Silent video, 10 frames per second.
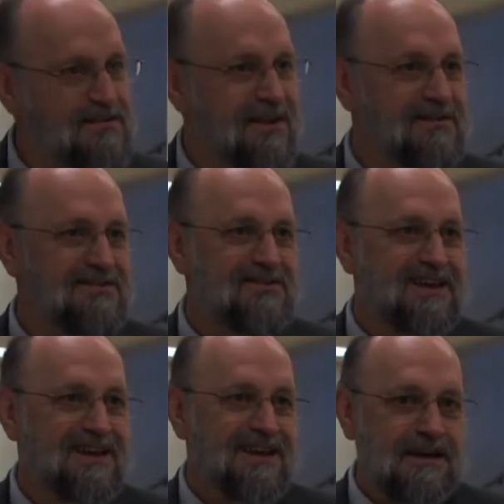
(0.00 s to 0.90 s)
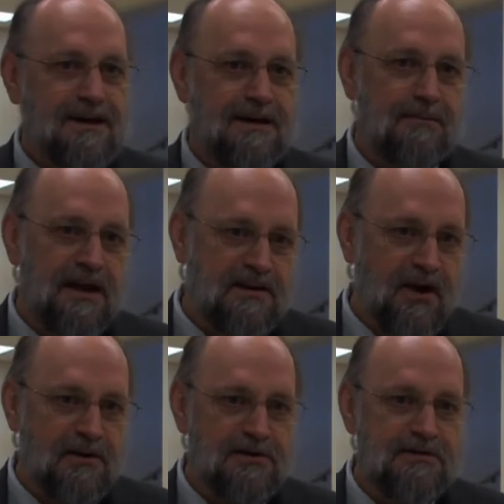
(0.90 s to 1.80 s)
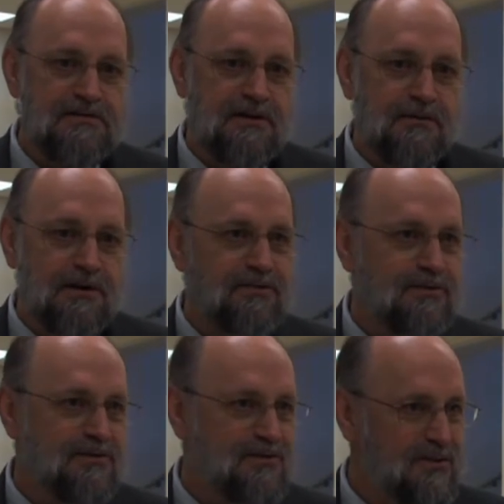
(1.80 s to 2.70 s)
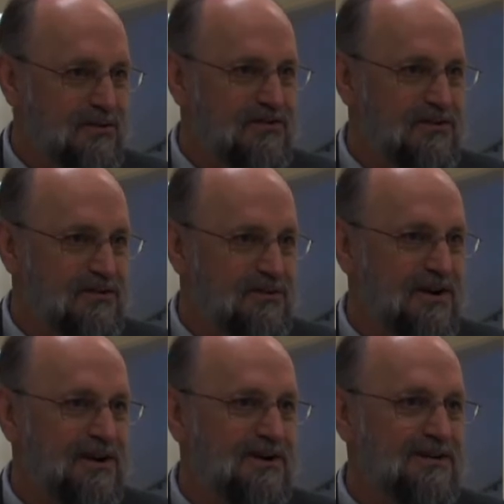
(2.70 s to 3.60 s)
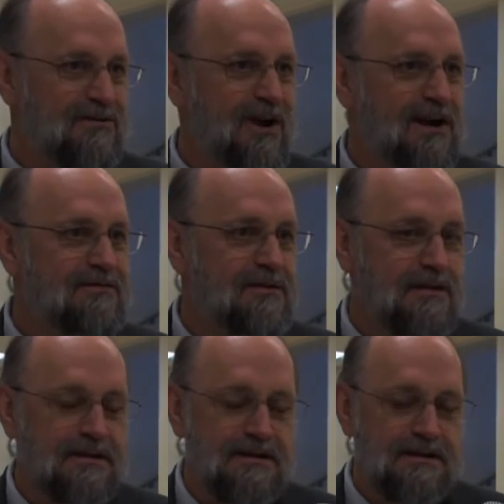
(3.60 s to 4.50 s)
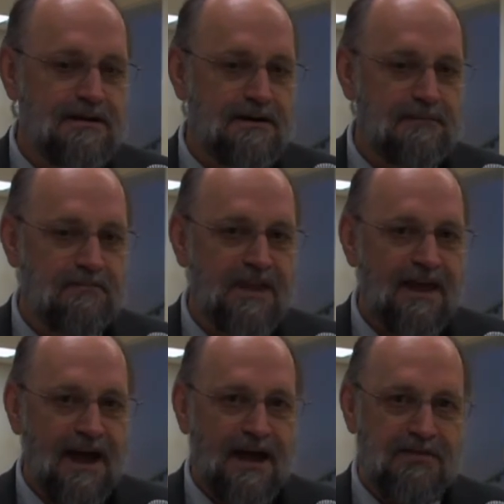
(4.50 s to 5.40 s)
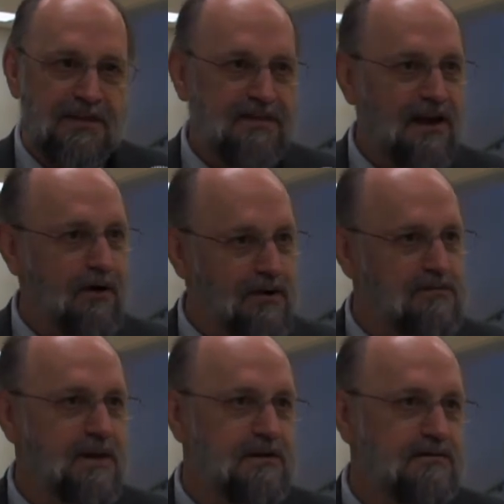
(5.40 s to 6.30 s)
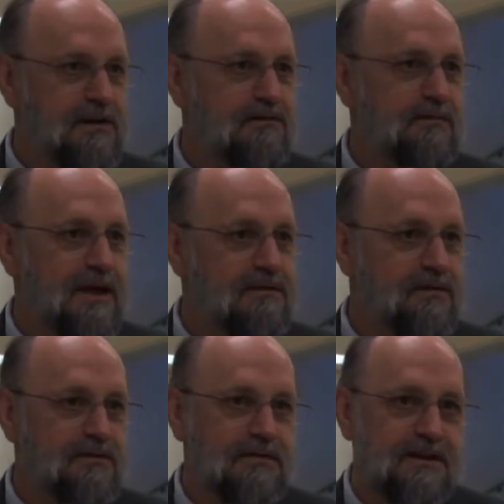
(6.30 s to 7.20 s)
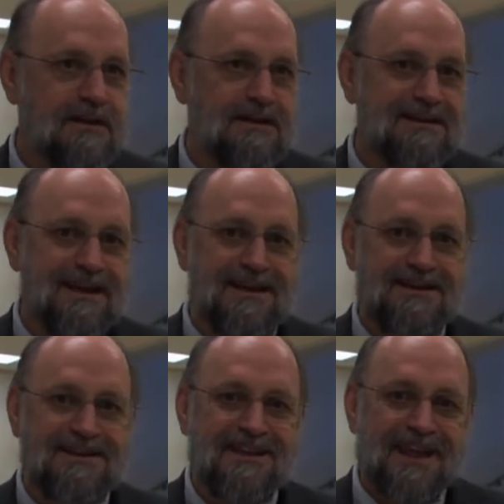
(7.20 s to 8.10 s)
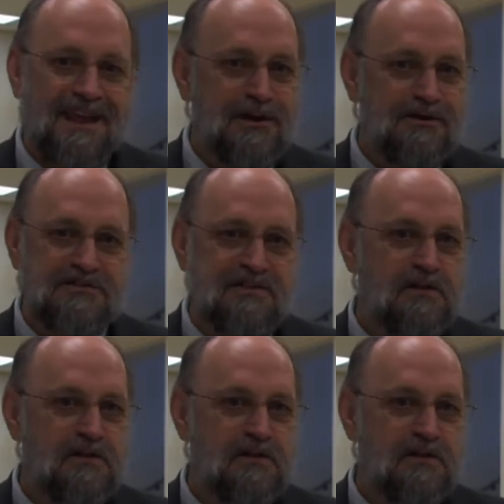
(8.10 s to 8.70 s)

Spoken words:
us. My daughters went through the school system here in Rockville, and I think they always benefited from that diversity. And you know, it's just